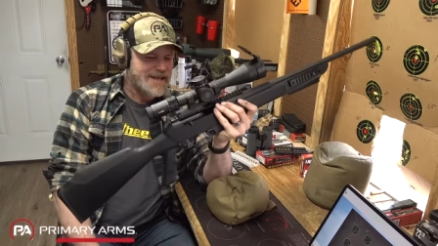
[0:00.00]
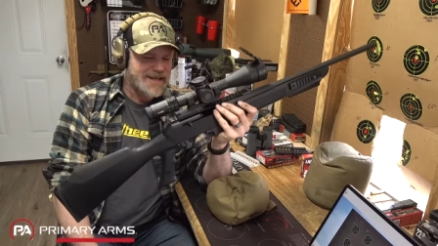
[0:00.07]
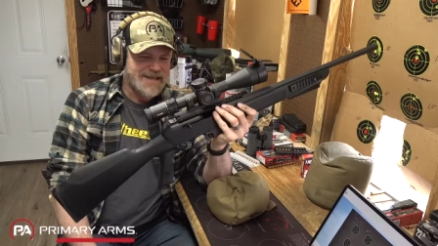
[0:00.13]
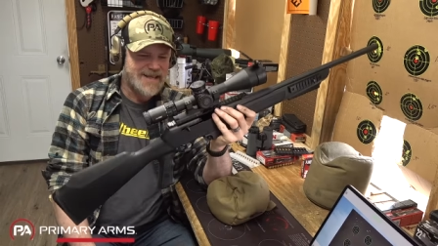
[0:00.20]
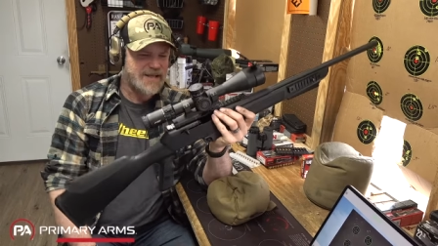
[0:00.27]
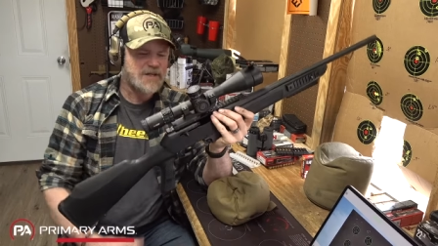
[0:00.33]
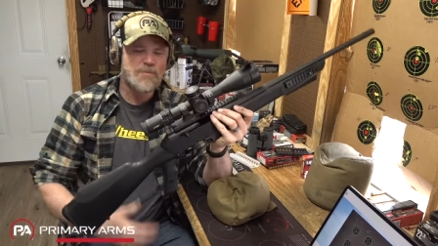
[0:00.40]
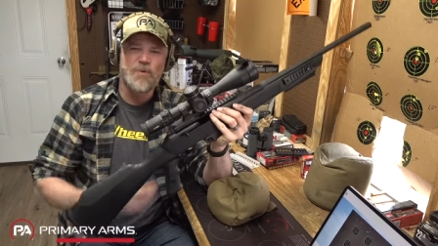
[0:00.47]

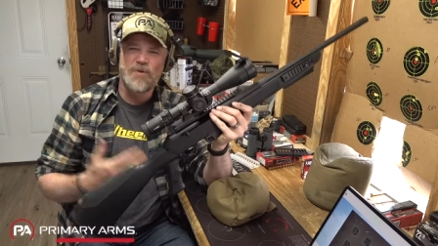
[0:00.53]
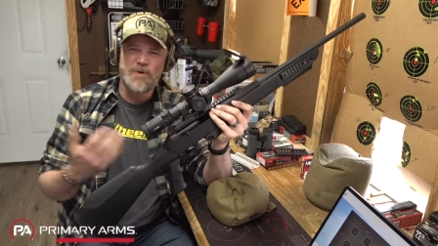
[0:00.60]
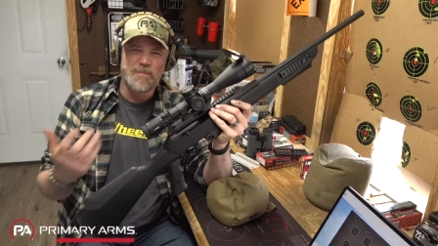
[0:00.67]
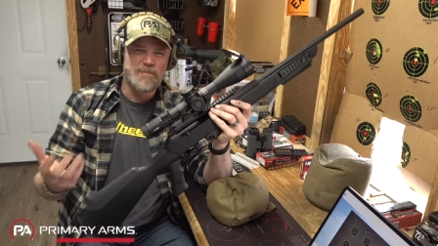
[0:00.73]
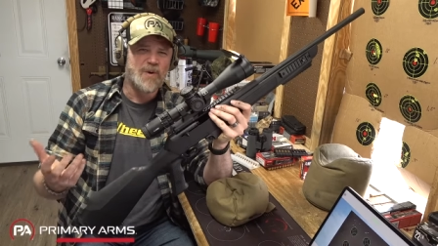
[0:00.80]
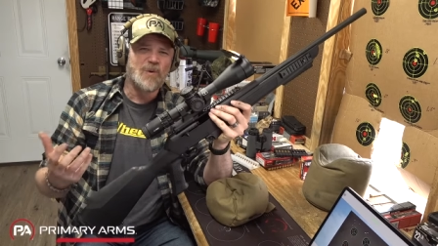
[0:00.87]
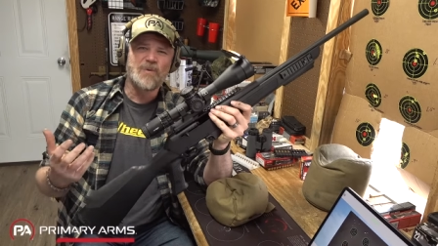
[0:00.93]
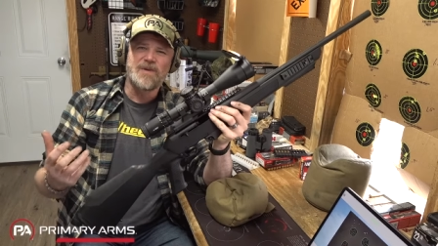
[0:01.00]
It kicks more than a
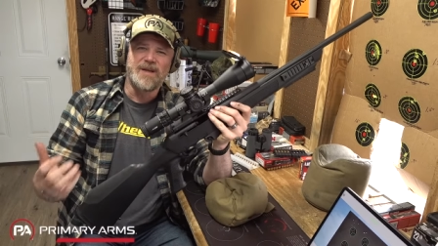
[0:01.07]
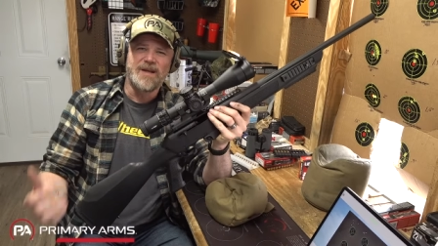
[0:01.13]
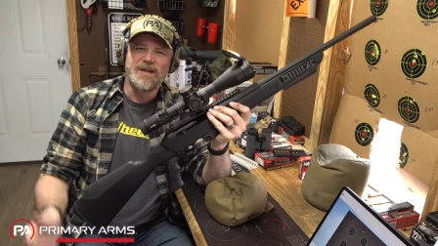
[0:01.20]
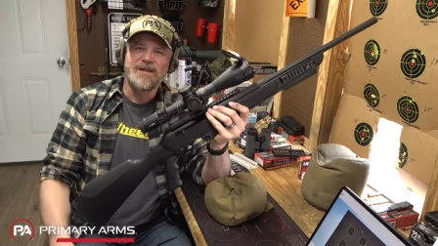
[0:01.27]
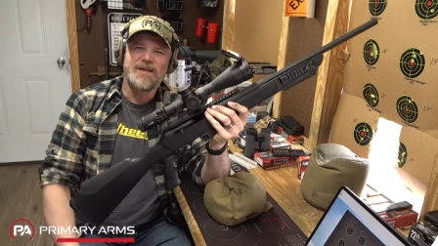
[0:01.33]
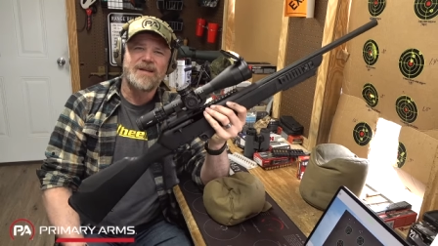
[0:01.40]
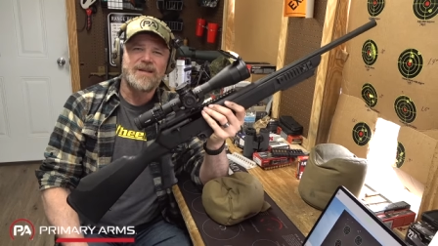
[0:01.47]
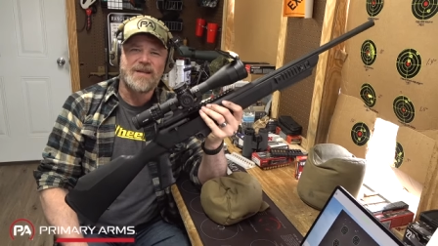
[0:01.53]
bolt
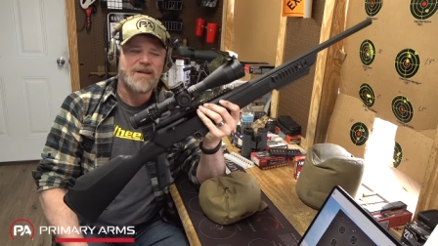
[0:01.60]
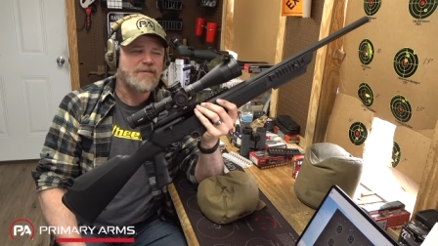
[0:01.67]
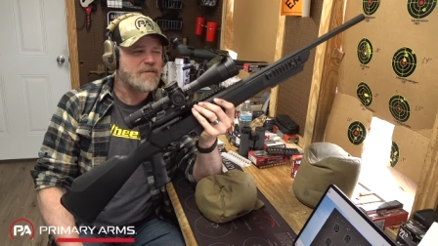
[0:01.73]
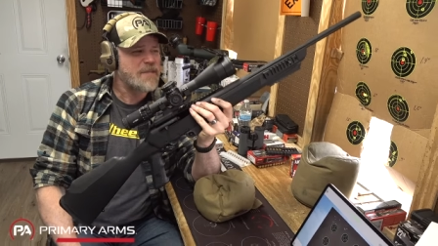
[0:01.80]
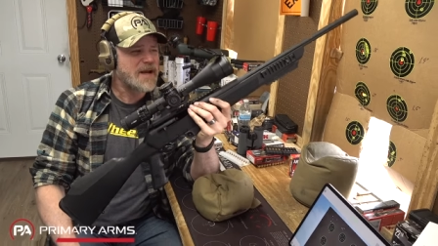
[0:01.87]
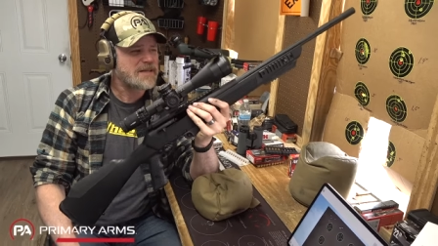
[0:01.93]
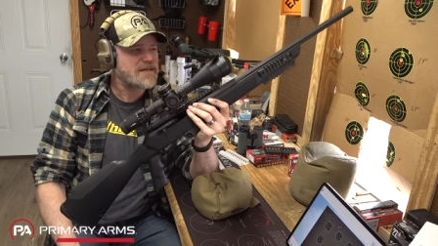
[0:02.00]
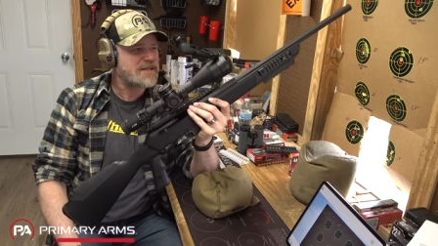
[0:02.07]
gun of
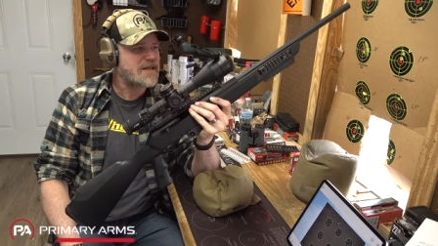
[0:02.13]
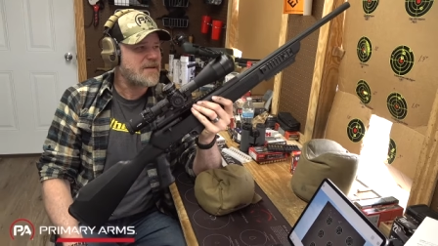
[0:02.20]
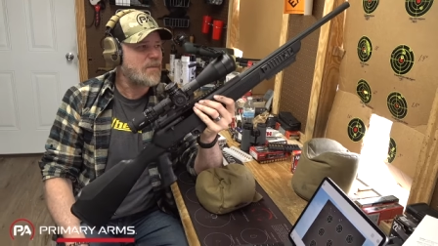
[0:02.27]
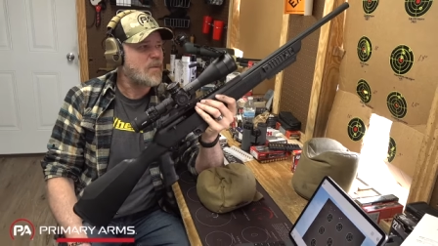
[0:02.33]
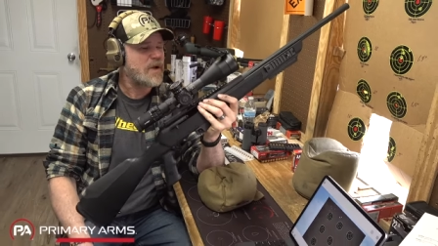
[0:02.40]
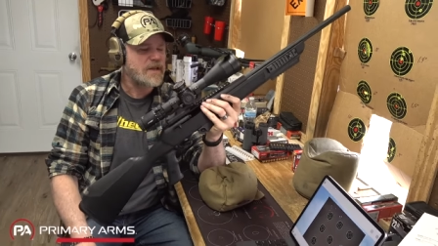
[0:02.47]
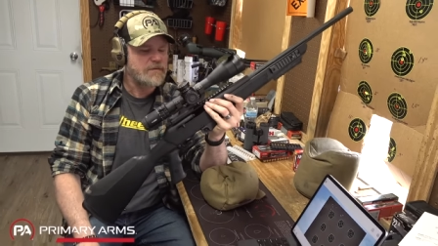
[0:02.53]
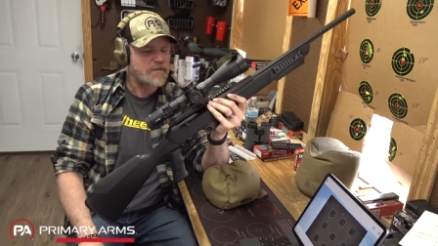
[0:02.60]
about the
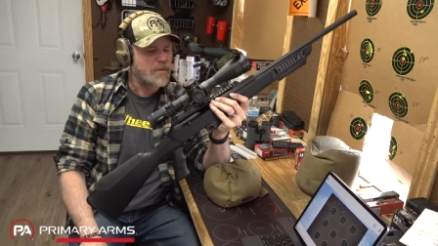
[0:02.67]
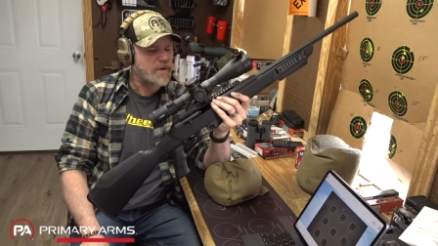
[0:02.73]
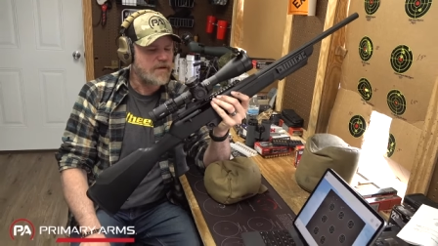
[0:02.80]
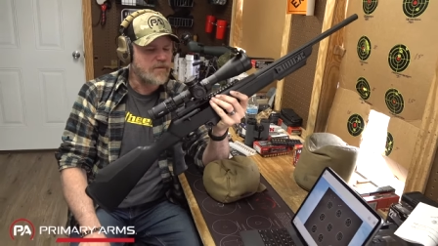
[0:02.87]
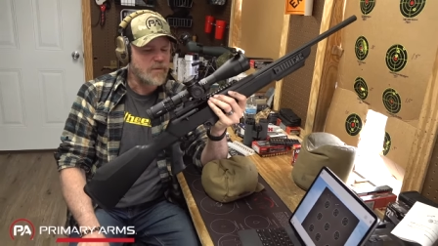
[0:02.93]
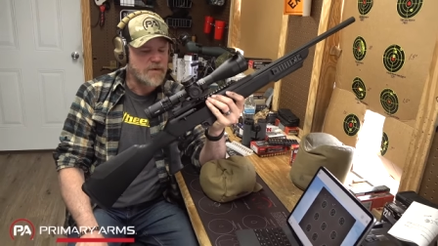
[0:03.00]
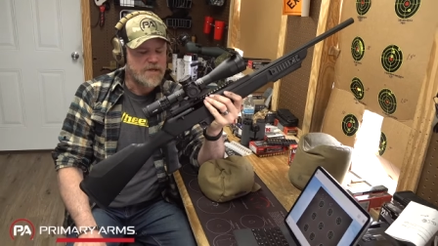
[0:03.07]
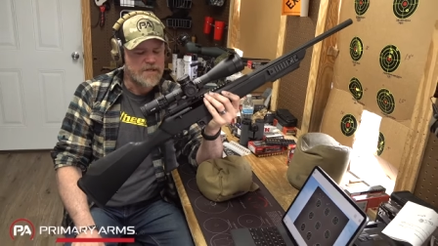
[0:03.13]
same weight for
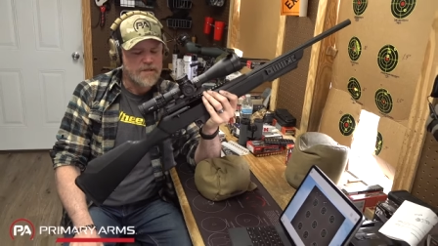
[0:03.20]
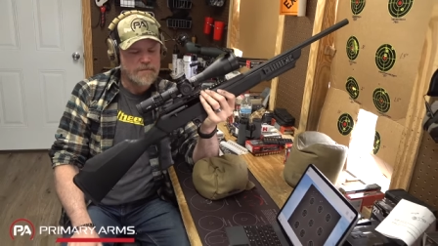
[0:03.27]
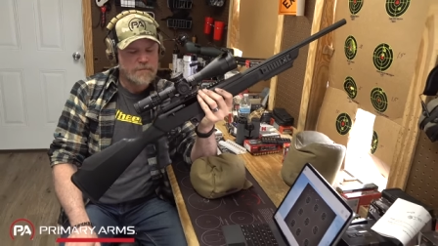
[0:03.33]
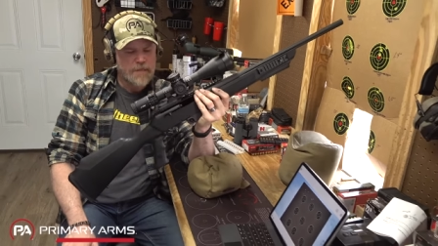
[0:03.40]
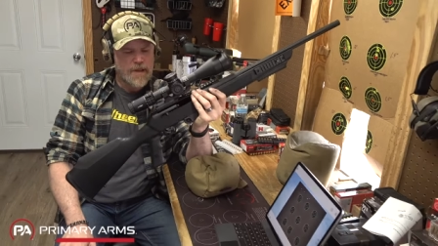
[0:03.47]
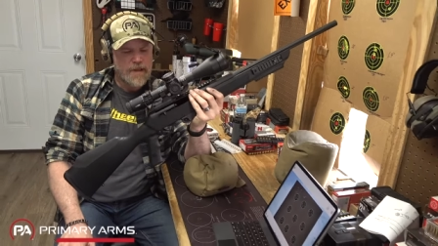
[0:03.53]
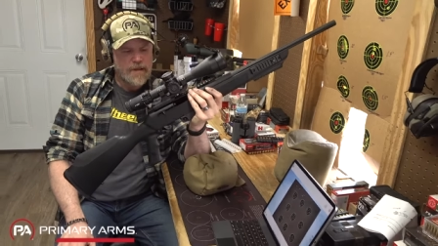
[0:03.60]
whatever reason.